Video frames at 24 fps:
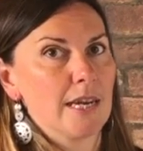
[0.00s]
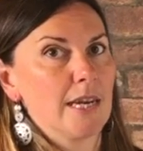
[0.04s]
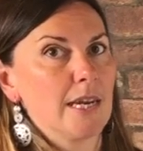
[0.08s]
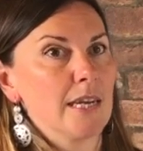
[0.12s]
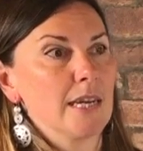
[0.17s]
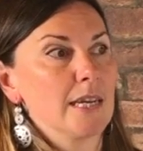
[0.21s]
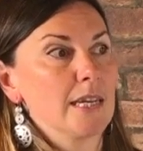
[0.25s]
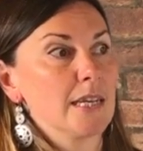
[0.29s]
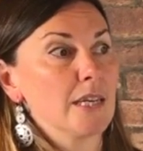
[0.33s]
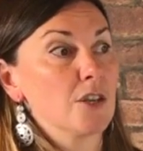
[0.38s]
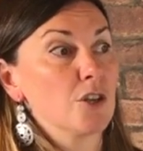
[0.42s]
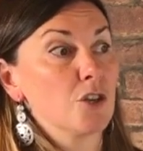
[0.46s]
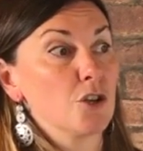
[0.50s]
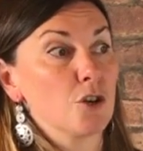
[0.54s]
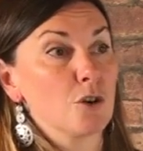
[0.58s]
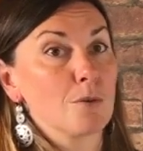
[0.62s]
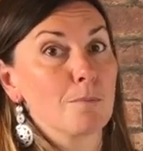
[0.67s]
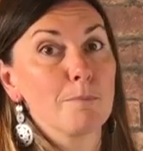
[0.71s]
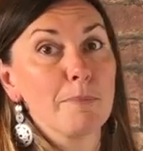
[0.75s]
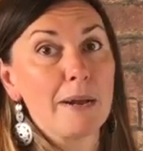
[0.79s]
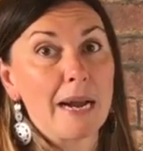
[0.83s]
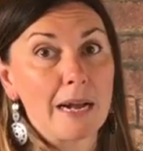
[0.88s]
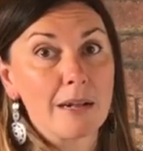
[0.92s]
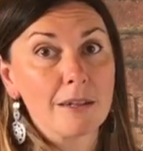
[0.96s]
and your
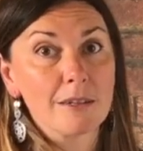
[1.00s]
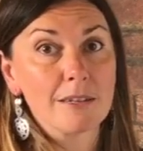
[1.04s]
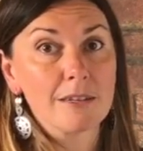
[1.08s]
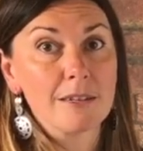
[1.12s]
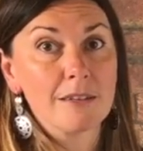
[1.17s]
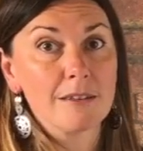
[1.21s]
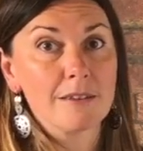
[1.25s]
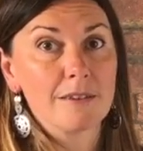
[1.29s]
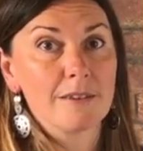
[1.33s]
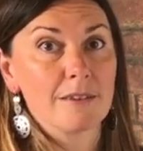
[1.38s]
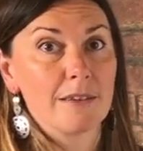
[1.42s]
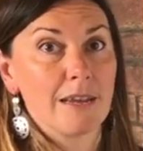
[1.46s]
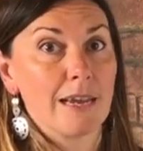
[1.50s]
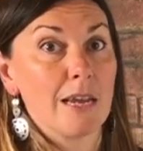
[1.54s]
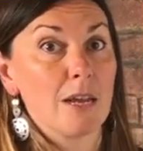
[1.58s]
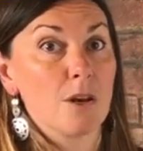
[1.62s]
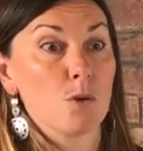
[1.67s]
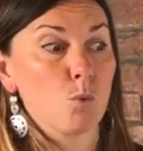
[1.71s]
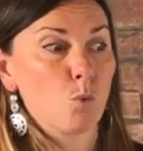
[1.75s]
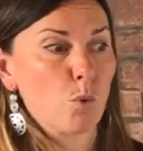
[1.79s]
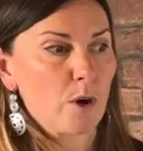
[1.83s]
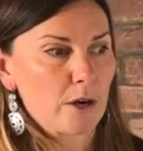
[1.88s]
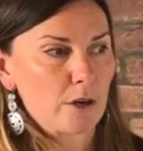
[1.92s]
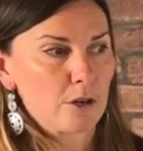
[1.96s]
balance
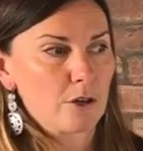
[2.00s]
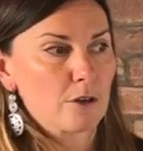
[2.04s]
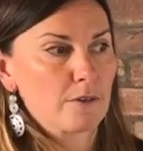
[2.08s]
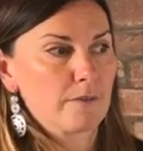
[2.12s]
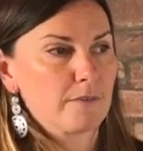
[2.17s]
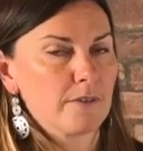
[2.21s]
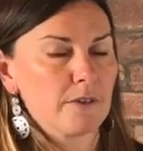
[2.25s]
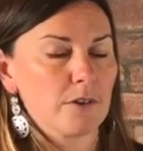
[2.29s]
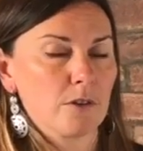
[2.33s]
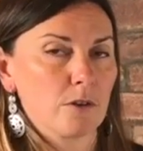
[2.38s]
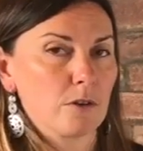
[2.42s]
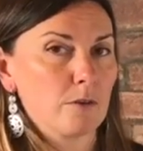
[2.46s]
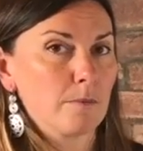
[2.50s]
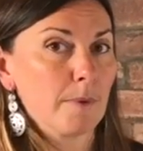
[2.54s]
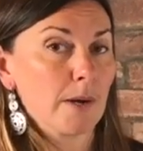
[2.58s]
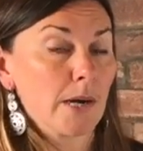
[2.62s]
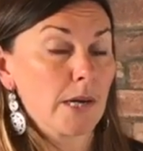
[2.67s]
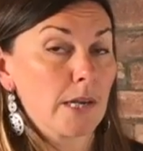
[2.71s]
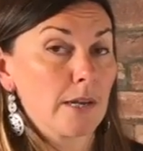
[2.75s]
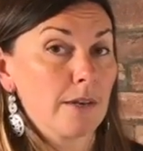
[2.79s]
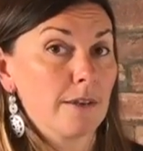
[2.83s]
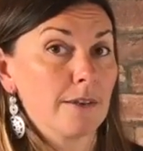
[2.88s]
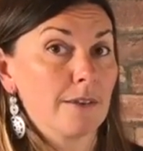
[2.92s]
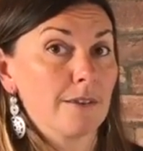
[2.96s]
and where your physical
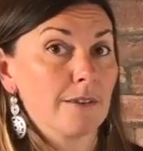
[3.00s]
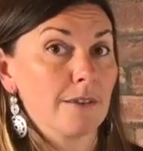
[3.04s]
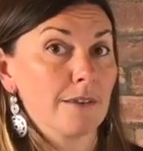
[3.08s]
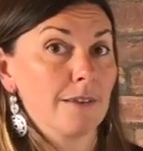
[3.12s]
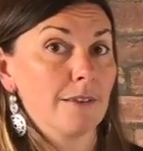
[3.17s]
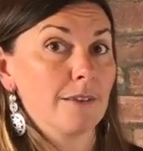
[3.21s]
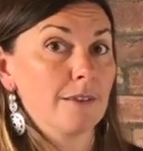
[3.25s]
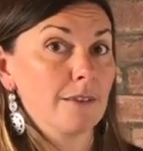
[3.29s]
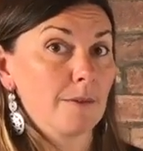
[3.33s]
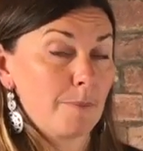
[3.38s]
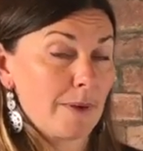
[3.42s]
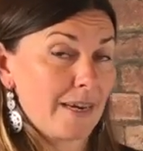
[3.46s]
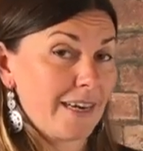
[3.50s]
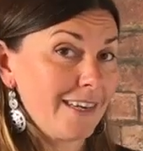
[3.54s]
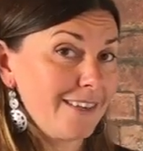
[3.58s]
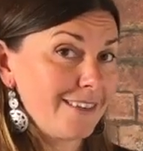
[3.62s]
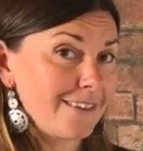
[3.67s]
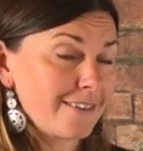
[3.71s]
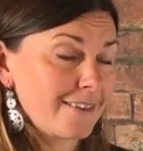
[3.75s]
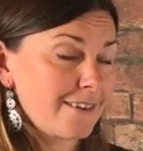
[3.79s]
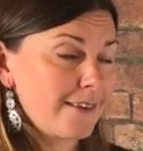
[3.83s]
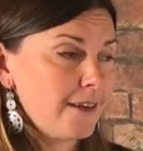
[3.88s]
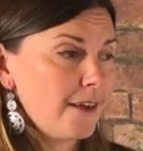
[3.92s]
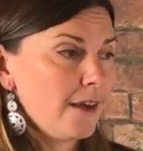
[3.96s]
body is in
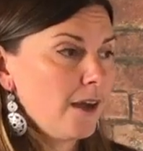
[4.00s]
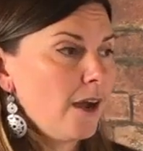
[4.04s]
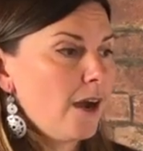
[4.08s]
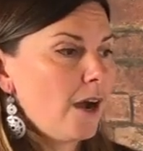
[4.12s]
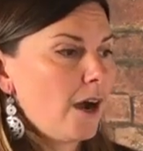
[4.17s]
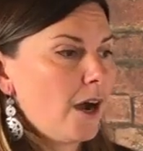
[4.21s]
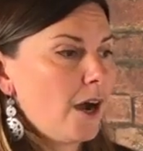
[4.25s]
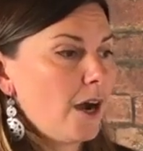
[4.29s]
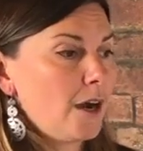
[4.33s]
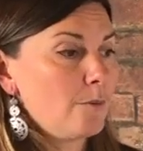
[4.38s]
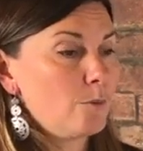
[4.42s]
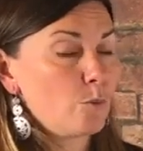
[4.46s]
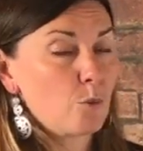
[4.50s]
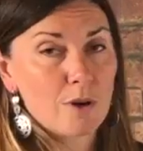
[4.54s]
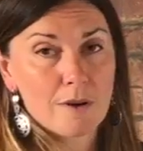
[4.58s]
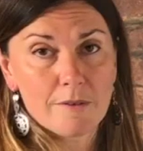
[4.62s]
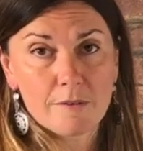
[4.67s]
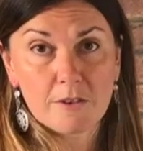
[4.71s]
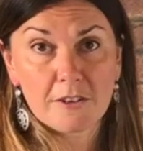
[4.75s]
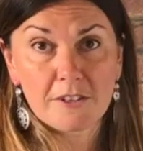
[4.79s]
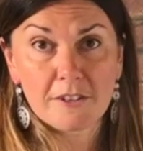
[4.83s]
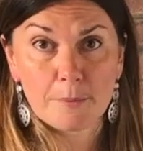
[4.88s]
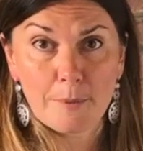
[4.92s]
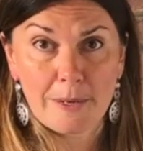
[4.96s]
space, um,
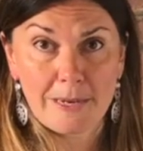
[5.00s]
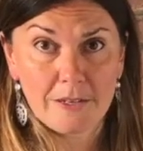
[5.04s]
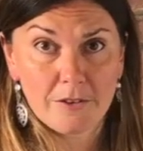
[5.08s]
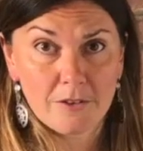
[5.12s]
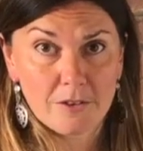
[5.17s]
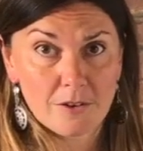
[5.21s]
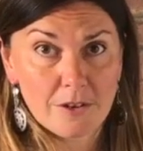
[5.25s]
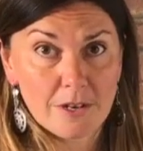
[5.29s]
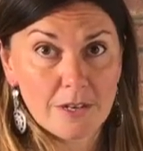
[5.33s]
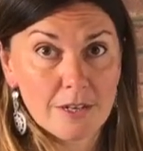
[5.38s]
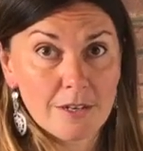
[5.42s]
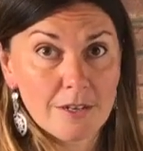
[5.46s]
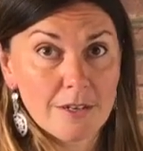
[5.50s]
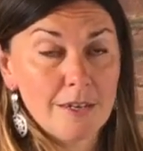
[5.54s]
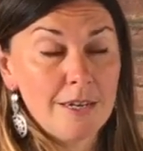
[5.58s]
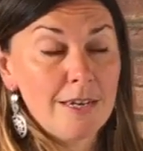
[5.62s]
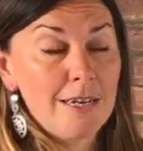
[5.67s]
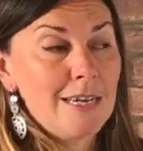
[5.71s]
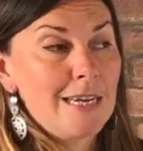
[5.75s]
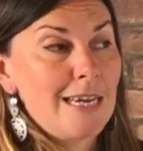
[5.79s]
whatever space you're in.